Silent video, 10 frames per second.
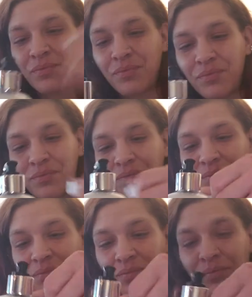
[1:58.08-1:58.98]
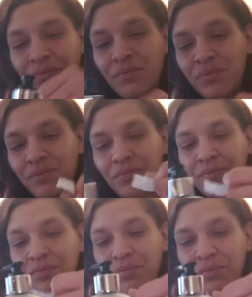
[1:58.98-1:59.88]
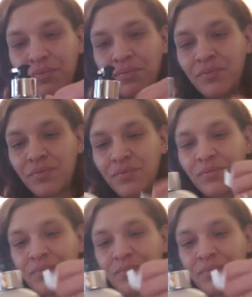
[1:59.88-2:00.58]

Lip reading: Nobody speaks.